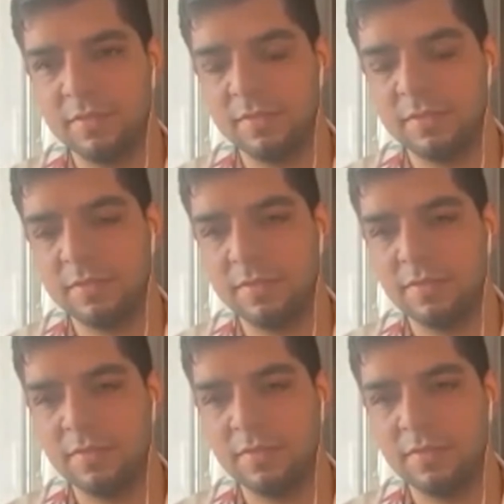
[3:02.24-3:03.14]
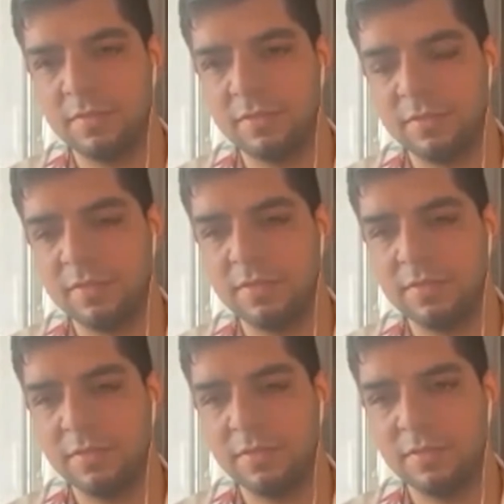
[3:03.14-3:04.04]

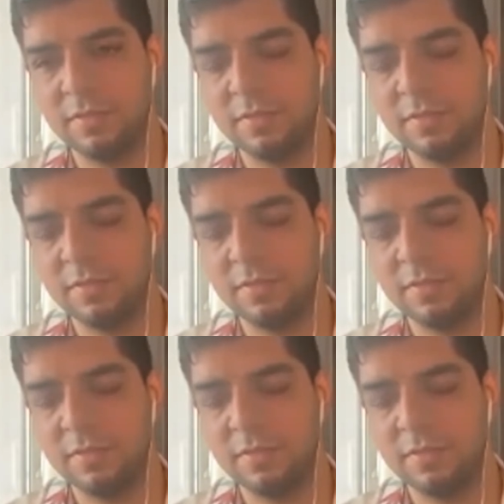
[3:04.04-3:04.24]
(not speaking)